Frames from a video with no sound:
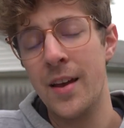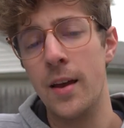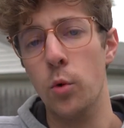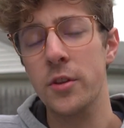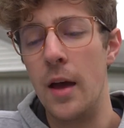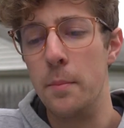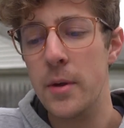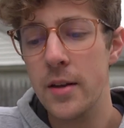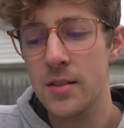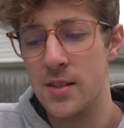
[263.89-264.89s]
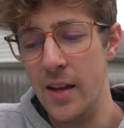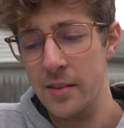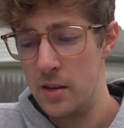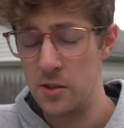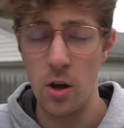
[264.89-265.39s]
And what that means is that
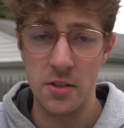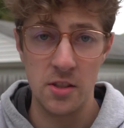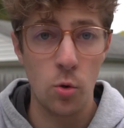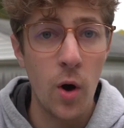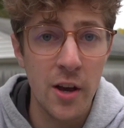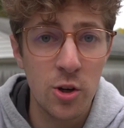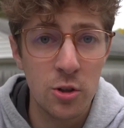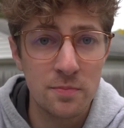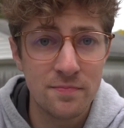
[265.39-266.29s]
the exhaust is quieter